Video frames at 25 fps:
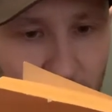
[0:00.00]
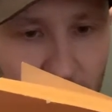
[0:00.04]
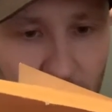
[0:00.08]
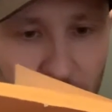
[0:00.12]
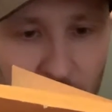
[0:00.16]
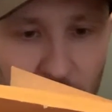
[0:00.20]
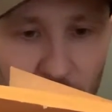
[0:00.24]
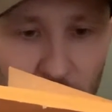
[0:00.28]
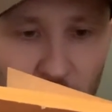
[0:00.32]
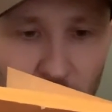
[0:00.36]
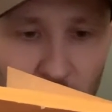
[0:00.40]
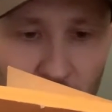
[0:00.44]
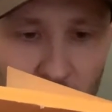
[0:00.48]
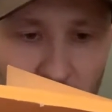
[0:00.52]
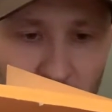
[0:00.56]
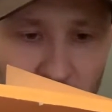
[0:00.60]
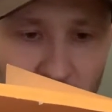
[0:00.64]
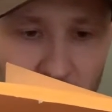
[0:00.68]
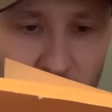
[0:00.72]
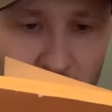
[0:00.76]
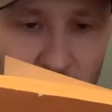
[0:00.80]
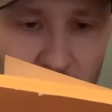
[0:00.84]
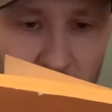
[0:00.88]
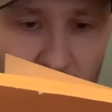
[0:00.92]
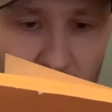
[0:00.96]
more
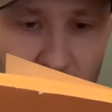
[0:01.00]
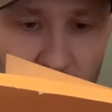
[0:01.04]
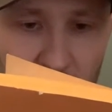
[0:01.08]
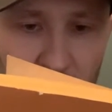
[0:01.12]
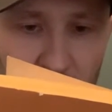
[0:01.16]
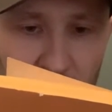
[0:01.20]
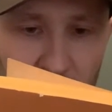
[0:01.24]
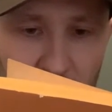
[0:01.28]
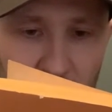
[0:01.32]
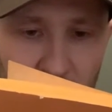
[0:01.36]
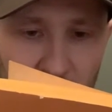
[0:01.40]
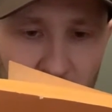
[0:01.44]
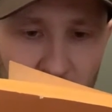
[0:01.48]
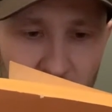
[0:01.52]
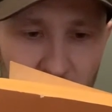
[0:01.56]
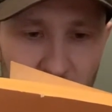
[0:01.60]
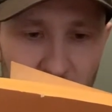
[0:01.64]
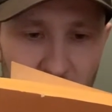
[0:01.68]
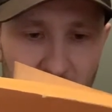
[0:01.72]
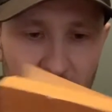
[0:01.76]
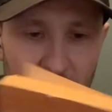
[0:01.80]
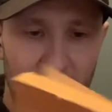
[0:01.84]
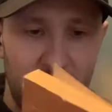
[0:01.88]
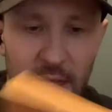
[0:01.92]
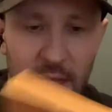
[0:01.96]
the
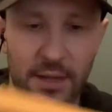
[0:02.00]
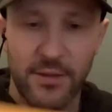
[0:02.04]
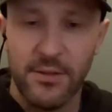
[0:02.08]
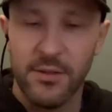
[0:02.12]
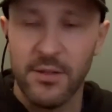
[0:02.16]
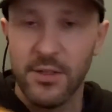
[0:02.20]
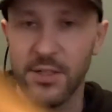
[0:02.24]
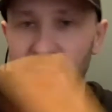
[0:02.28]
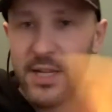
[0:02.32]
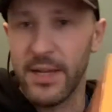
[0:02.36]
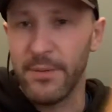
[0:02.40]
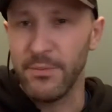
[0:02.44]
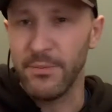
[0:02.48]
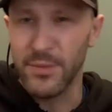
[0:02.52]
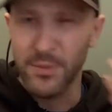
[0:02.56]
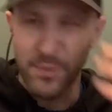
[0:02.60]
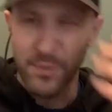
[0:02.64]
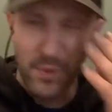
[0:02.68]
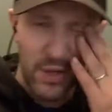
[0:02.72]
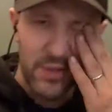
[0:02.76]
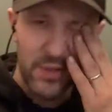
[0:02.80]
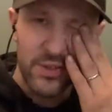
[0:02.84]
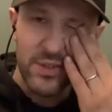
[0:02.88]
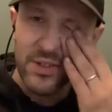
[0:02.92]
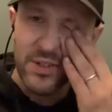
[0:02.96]
tail end of the James
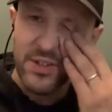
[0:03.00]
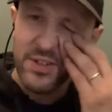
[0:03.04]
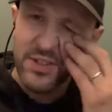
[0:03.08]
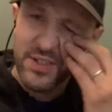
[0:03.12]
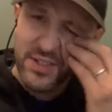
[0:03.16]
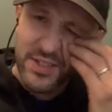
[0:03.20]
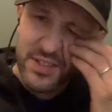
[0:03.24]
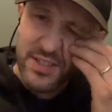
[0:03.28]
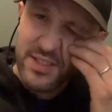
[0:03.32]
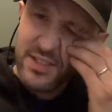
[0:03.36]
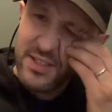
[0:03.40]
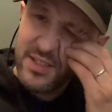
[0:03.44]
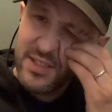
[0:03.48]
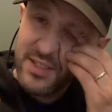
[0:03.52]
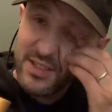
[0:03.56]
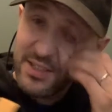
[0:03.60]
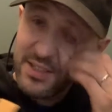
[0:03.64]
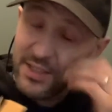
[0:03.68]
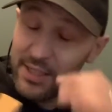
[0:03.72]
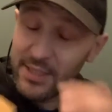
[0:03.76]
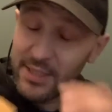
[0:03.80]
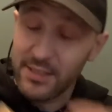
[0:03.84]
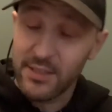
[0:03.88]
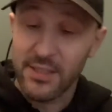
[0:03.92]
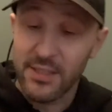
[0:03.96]
Bond.
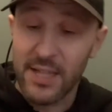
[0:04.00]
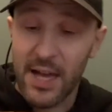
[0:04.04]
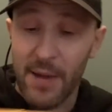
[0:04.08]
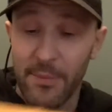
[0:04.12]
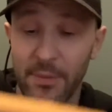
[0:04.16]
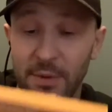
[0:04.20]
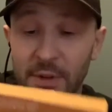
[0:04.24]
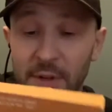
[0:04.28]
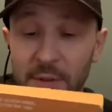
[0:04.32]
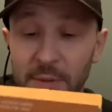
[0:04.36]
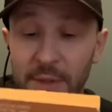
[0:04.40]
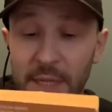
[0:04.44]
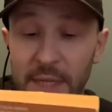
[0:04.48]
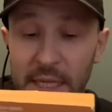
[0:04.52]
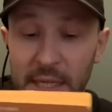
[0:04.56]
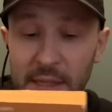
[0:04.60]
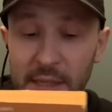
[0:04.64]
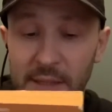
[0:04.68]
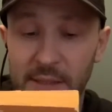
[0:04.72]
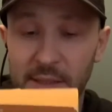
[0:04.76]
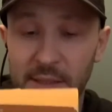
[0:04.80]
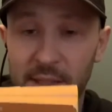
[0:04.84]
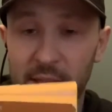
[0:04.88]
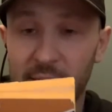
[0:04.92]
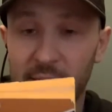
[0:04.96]
It just happened to be
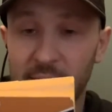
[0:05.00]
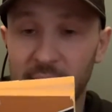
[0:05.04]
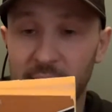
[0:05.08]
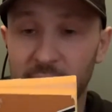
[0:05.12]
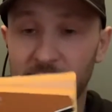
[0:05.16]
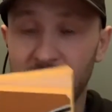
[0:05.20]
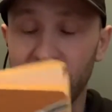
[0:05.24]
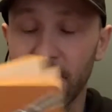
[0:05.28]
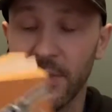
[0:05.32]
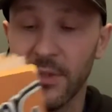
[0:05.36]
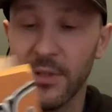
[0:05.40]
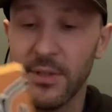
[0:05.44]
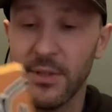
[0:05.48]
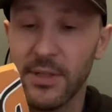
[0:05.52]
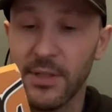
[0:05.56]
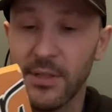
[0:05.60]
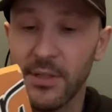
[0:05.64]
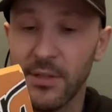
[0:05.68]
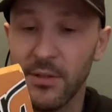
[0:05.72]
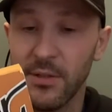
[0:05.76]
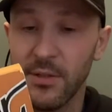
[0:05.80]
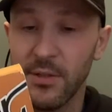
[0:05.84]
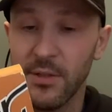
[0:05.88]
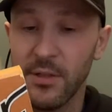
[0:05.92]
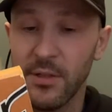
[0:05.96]
slightly similar to
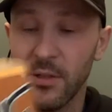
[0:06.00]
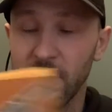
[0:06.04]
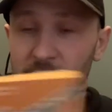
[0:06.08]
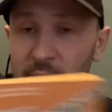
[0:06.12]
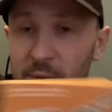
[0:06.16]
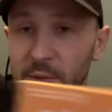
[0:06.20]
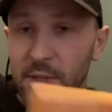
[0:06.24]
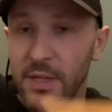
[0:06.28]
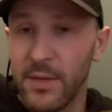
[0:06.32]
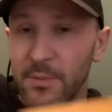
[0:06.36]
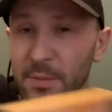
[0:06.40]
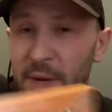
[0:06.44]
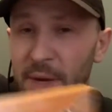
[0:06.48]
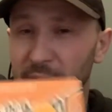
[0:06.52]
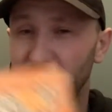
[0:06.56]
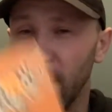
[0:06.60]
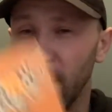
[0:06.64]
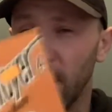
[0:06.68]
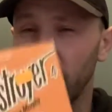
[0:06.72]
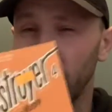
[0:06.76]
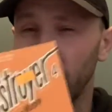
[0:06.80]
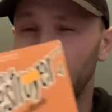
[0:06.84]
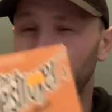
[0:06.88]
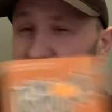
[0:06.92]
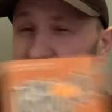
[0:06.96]
Executioner. It might
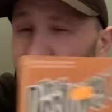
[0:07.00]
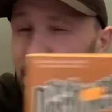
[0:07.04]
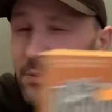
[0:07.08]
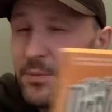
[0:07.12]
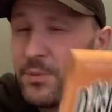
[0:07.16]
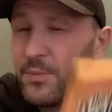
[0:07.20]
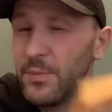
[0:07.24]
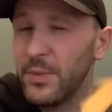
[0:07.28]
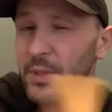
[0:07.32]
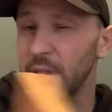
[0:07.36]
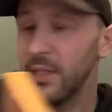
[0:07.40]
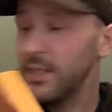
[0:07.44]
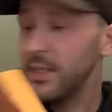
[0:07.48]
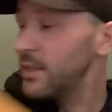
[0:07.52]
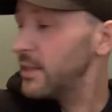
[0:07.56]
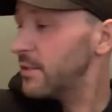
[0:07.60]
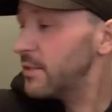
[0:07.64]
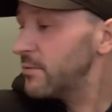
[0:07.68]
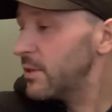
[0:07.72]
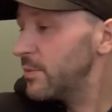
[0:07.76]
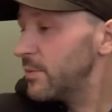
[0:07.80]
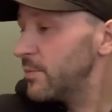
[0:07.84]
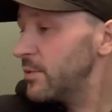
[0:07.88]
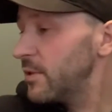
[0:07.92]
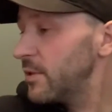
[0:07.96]
not be completely
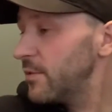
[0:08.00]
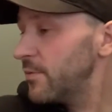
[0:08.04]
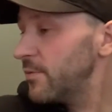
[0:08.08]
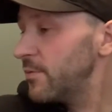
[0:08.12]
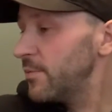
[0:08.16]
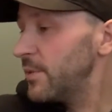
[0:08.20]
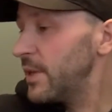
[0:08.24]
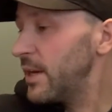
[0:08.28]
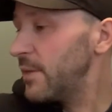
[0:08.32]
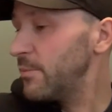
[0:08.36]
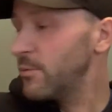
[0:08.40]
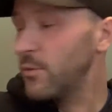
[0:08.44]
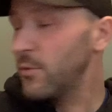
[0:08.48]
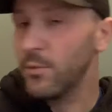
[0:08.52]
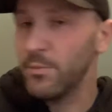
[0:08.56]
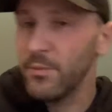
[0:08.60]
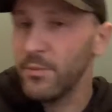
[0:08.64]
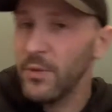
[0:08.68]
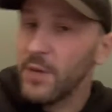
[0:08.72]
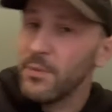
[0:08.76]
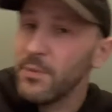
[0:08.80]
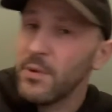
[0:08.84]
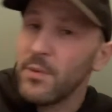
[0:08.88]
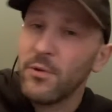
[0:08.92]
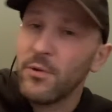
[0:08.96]
ripped off from that.
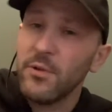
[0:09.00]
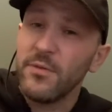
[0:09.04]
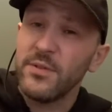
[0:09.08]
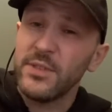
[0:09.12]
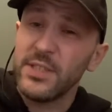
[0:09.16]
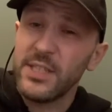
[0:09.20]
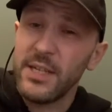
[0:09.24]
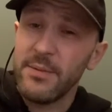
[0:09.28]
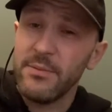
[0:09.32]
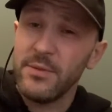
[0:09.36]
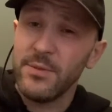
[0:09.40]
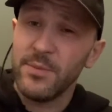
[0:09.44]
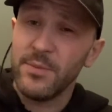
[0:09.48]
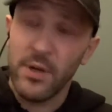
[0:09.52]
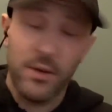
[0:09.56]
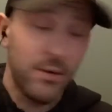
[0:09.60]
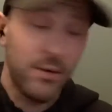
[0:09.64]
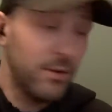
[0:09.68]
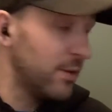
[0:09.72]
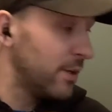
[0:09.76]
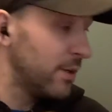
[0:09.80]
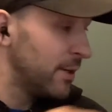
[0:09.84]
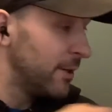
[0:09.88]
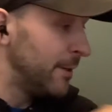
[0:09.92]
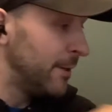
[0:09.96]
Might be more of a James Bond
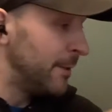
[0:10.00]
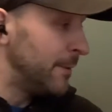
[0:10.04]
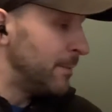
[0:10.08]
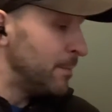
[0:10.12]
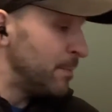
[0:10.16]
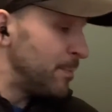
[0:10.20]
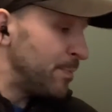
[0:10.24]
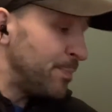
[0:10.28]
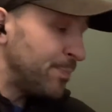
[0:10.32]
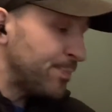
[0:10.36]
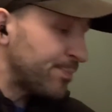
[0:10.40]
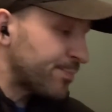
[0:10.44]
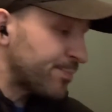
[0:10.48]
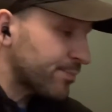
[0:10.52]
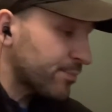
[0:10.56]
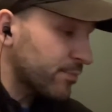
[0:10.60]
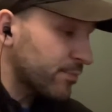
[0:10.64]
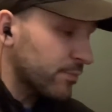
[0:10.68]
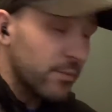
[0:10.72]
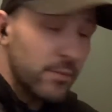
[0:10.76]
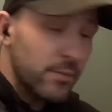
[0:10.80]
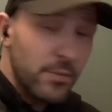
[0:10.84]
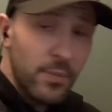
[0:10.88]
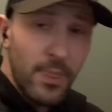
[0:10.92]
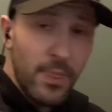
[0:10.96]

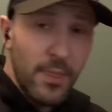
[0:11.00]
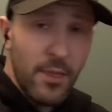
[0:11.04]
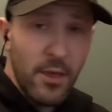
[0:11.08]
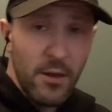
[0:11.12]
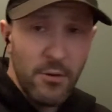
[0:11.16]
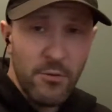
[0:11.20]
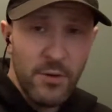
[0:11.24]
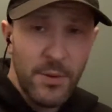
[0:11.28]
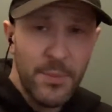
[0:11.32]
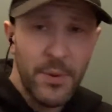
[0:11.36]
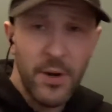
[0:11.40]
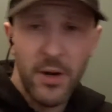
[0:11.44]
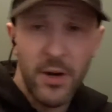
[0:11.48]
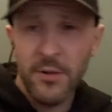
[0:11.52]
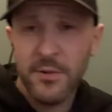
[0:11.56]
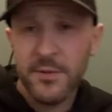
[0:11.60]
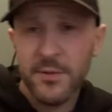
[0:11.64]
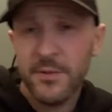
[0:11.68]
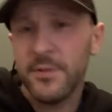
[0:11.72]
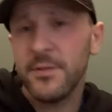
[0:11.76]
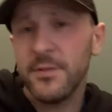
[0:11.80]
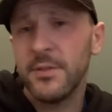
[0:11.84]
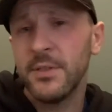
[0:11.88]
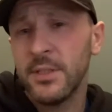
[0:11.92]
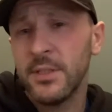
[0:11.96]
rip-off.
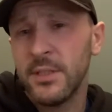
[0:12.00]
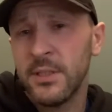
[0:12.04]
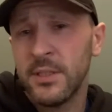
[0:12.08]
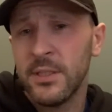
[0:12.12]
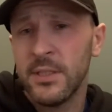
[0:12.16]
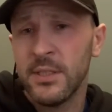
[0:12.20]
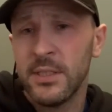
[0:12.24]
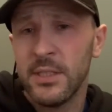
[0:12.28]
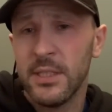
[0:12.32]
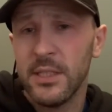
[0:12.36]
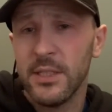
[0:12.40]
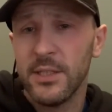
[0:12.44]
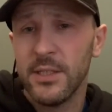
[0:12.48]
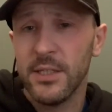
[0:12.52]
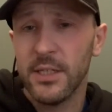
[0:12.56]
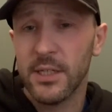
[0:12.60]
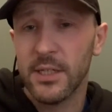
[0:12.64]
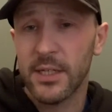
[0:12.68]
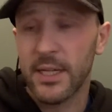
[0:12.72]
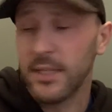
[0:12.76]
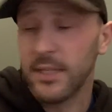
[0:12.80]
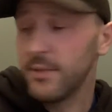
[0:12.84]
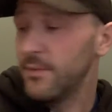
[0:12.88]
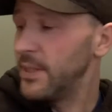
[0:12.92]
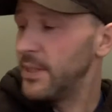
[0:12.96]
But
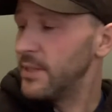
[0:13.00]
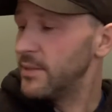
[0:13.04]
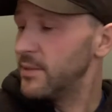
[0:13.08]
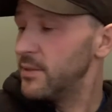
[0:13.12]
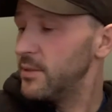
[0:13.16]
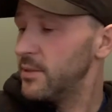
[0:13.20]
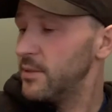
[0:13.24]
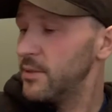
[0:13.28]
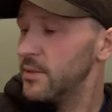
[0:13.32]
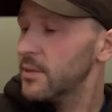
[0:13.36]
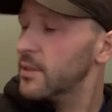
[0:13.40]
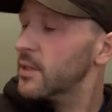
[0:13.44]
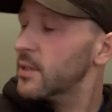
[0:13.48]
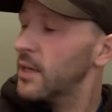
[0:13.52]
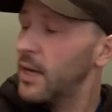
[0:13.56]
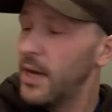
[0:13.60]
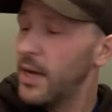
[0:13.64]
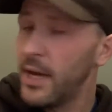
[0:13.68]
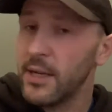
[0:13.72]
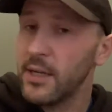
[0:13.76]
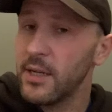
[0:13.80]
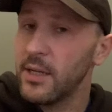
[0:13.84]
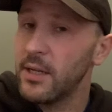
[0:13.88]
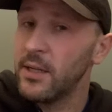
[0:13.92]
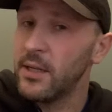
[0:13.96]
they
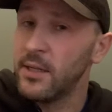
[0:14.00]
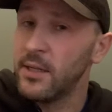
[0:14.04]
kind of